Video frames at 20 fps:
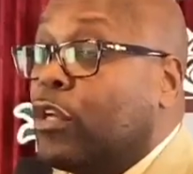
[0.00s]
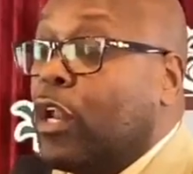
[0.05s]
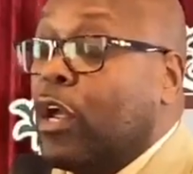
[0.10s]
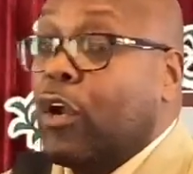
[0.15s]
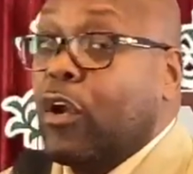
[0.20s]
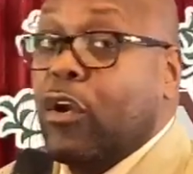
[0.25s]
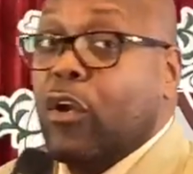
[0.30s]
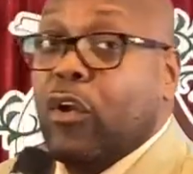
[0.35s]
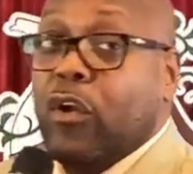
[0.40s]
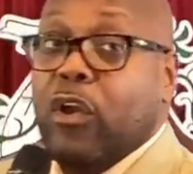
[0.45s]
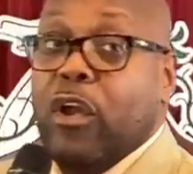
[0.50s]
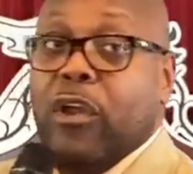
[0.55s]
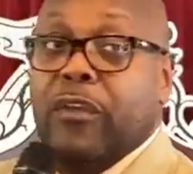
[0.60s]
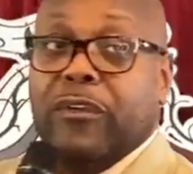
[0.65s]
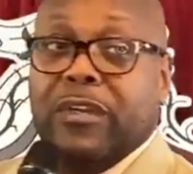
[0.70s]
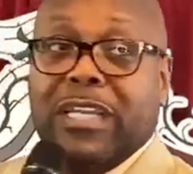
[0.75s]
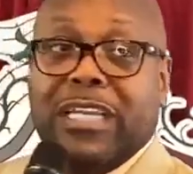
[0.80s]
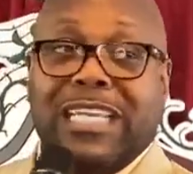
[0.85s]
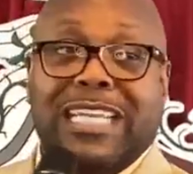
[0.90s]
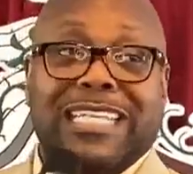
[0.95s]
learn,
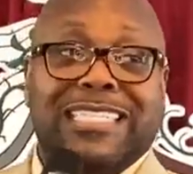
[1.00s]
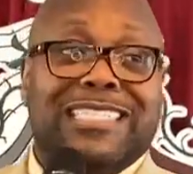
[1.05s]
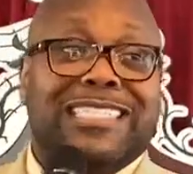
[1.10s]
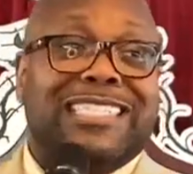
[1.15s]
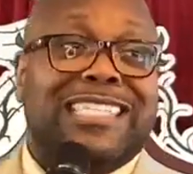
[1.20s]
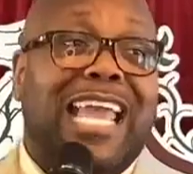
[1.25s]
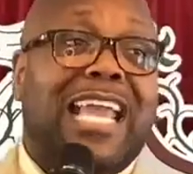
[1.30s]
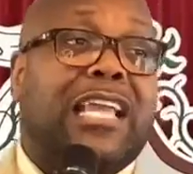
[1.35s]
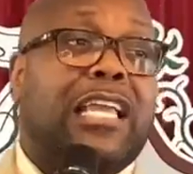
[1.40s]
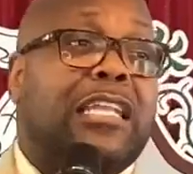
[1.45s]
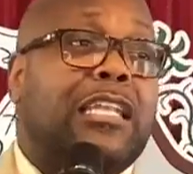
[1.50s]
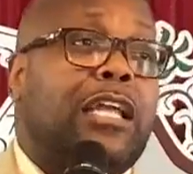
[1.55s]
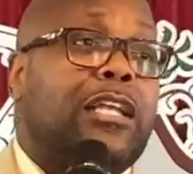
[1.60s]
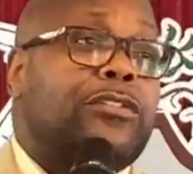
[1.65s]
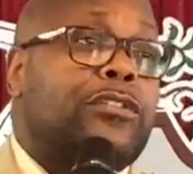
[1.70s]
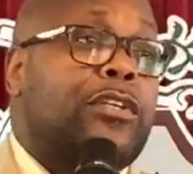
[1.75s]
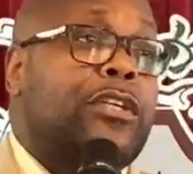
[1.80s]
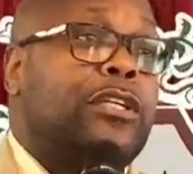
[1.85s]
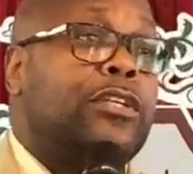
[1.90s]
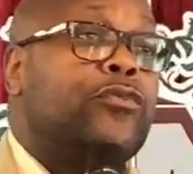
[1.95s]
they're getting
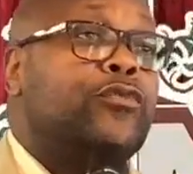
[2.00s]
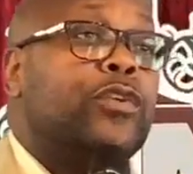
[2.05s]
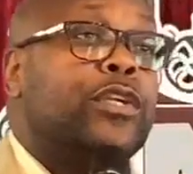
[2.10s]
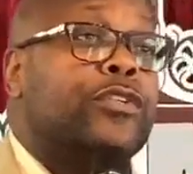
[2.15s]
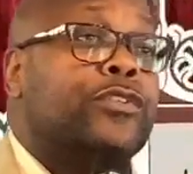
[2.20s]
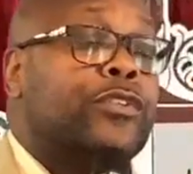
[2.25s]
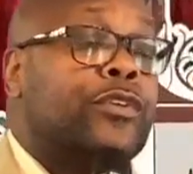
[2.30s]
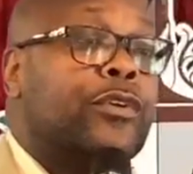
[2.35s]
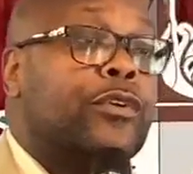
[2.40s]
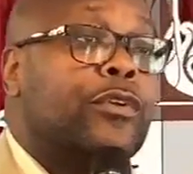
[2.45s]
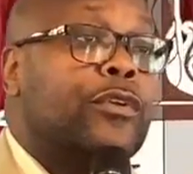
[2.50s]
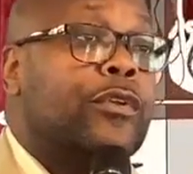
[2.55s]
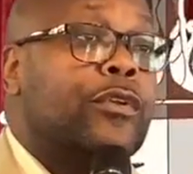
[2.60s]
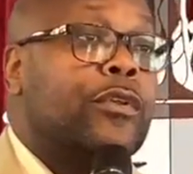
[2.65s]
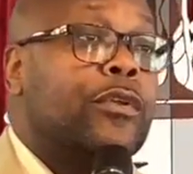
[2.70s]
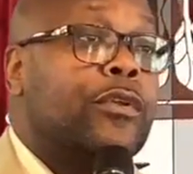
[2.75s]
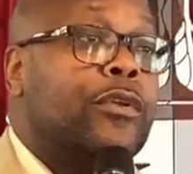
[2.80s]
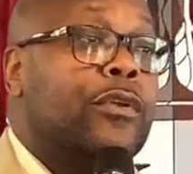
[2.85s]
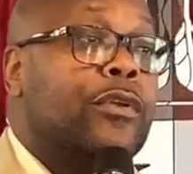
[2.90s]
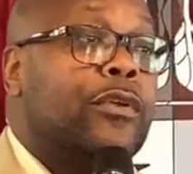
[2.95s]
psychologically richer
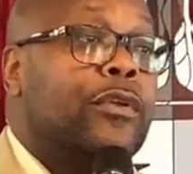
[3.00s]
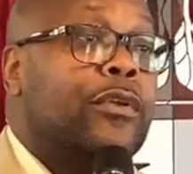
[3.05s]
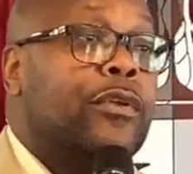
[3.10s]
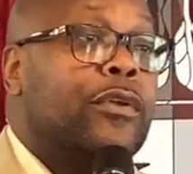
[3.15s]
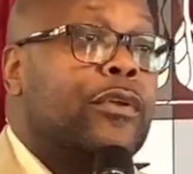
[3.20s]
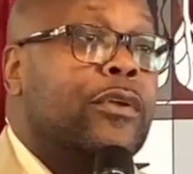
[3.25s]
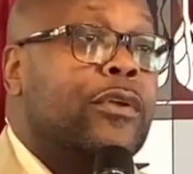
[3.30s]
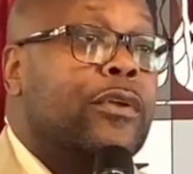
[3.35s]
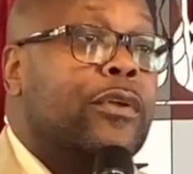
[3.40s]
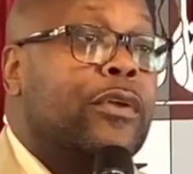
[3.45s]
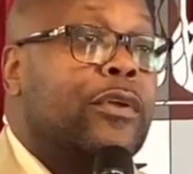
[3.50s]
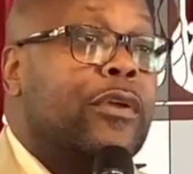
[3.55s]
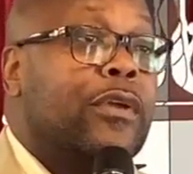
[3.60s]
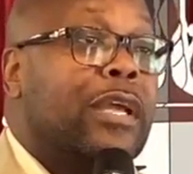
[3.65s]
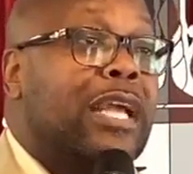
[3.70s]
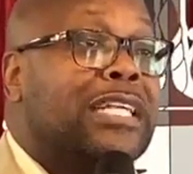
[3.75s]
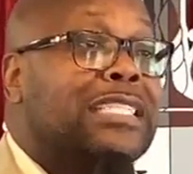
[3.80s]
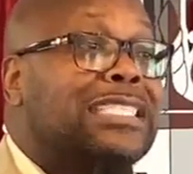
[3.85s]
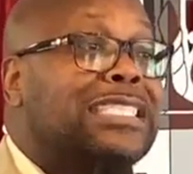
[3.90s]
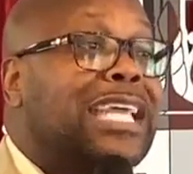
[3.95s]

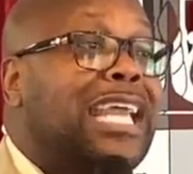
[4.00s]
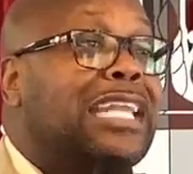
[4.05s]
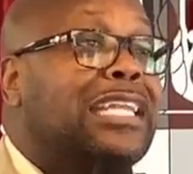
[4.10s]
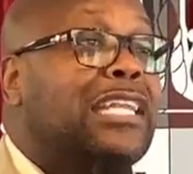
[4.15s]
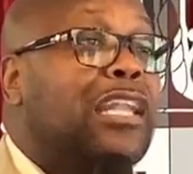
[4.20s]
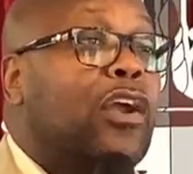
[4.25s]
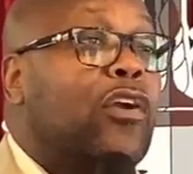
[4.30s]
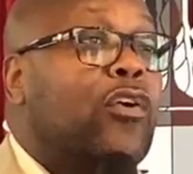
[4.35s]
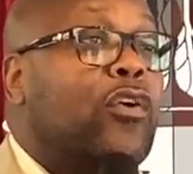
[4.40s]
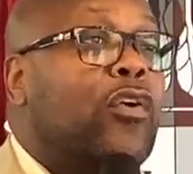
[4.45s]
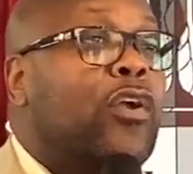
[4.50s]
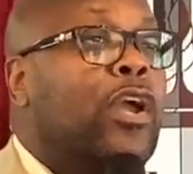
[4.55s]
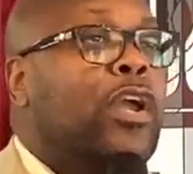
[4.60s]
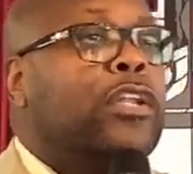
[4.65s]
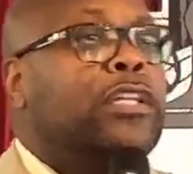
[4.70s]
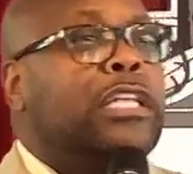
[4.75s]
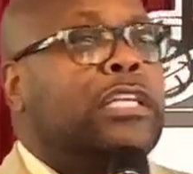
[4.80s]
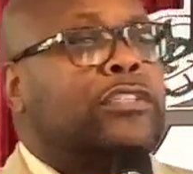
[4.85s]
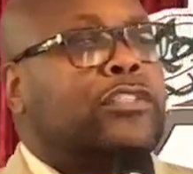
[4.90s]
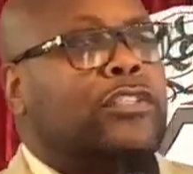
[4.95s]
as they learn,
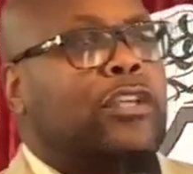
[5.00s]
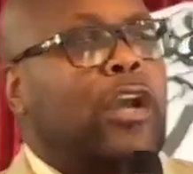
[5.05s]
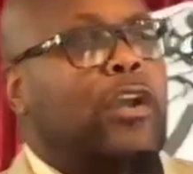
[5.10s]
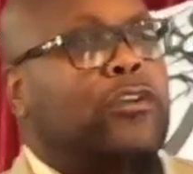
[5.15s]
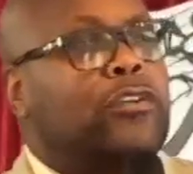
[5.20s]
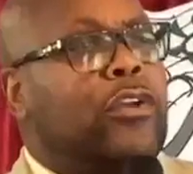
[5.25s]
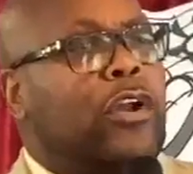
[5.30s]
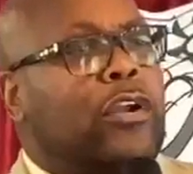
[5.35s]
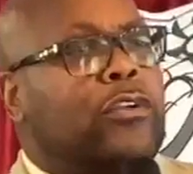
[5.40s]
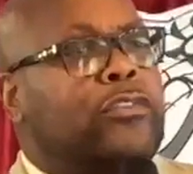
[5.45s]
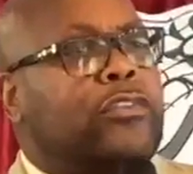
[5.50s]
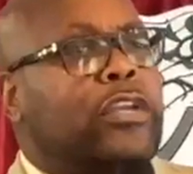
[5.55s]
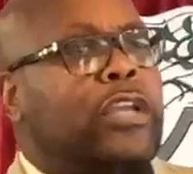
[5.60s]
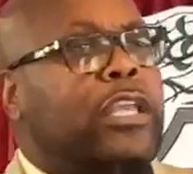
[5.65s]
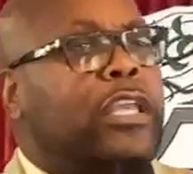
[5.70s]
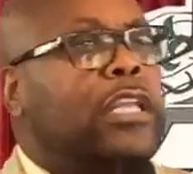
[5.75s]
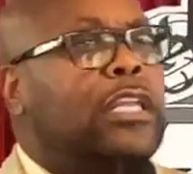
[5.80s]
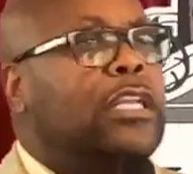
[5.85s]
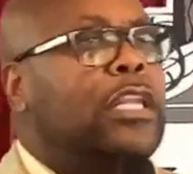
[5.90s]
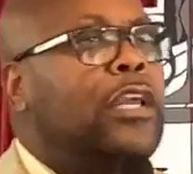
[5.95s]
they are starting to
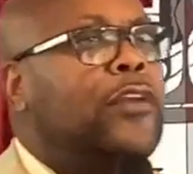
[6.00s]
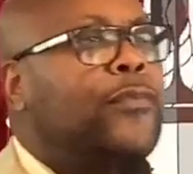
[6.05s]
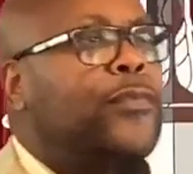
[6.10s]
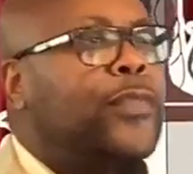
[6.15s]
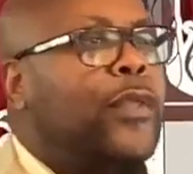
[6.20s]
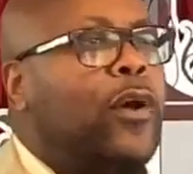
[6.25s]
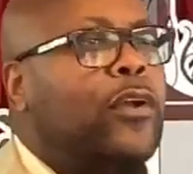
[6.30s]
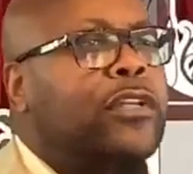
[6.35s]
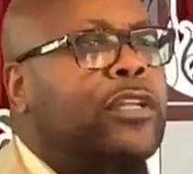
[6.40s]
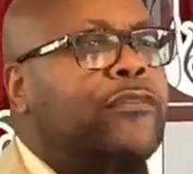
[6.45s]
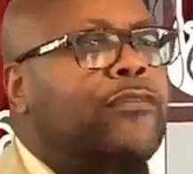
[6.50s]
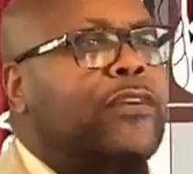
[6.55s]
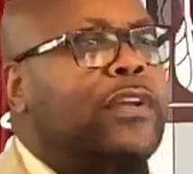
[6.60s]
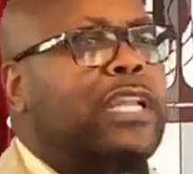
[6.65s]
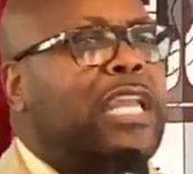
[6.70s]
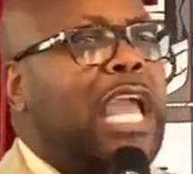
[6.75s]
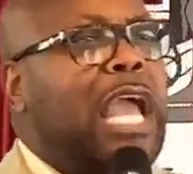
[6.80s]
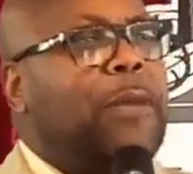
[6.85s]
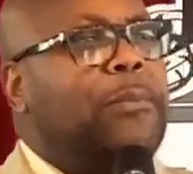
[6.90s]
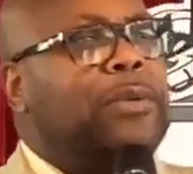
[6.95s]
articulate thought. Their
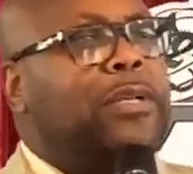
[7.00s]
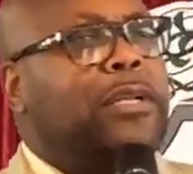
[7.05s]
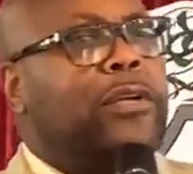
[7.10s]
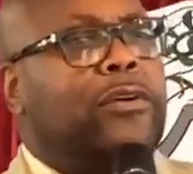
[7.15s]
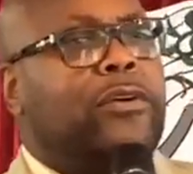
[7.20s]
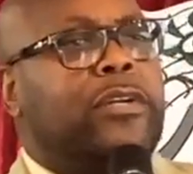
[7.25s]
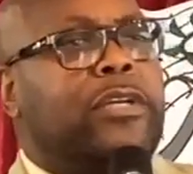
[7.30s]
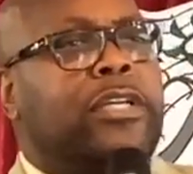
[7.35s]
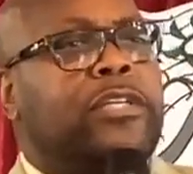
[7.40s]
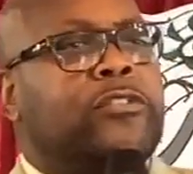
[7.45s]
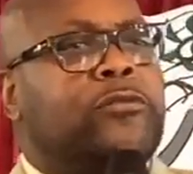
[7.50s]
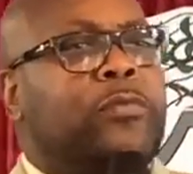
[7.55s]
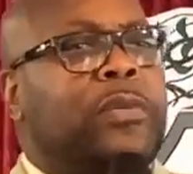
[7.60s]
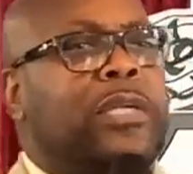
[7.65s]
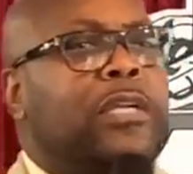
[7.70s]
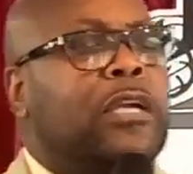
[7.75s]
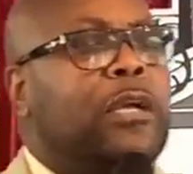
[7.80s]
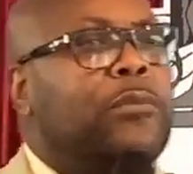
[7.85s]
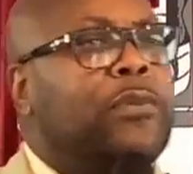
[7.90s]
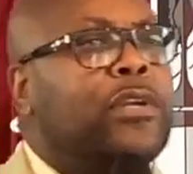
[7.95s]
vocabulary is
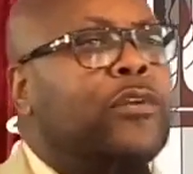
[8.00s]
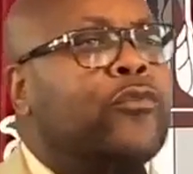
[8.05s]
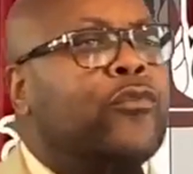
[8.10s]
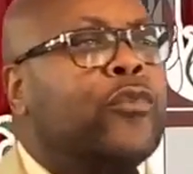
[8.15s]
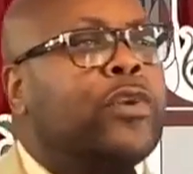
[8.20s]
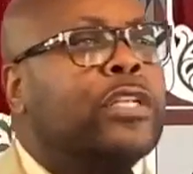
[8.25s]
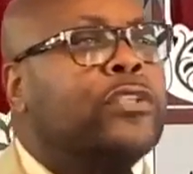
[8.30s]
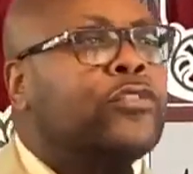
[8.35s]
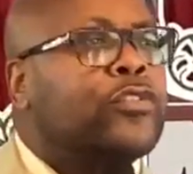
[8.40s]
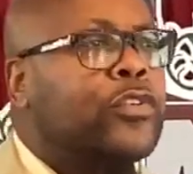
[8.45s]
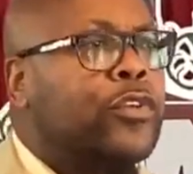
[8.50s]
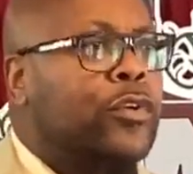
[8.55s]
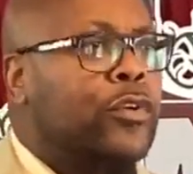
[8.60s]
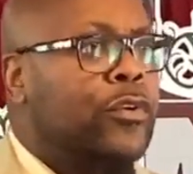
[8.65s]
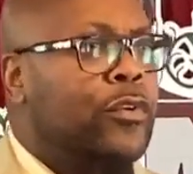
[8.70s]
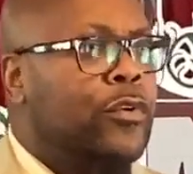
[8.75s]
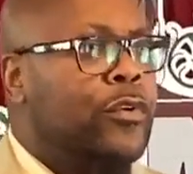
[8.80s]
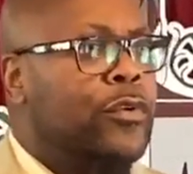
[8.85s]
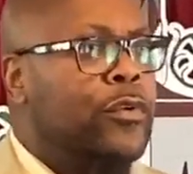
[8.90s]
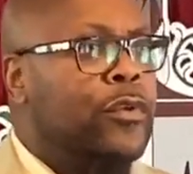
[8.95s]
becoming richer
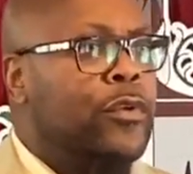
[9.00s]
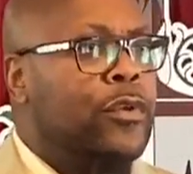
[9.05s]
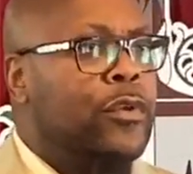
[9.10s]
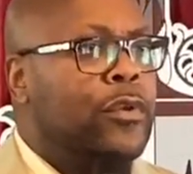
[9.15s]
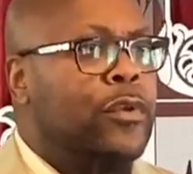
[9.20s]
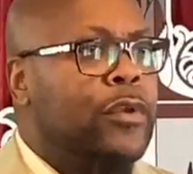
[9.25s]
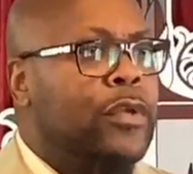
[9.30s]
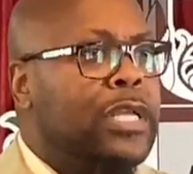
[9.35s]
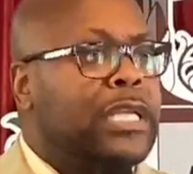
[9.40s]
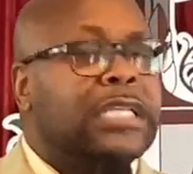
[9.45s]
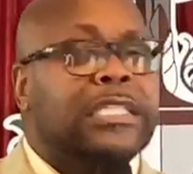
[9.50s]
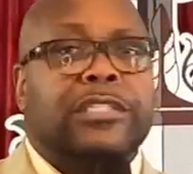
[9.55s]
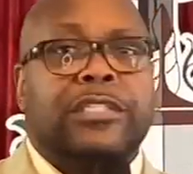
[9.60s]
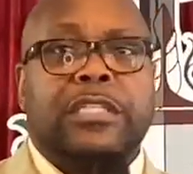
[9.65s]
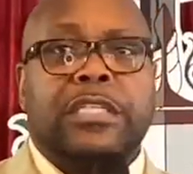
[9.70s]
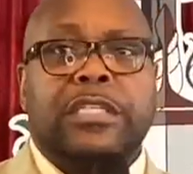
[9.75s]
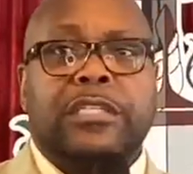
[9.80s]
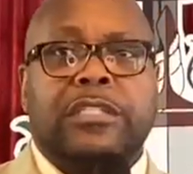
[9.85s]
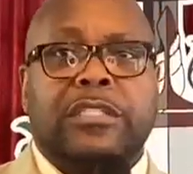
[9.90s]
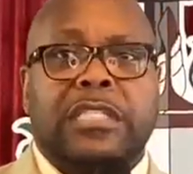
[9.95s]
in
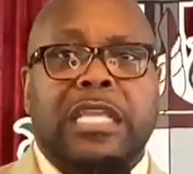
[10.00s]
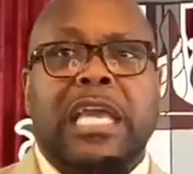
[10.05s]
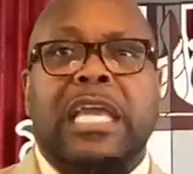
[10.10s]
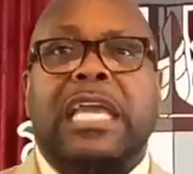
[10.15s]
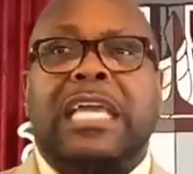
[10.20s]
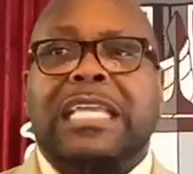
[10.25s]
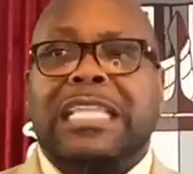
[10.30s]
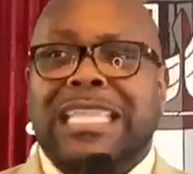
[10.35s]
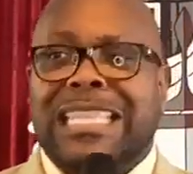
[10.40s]
Jesus' name.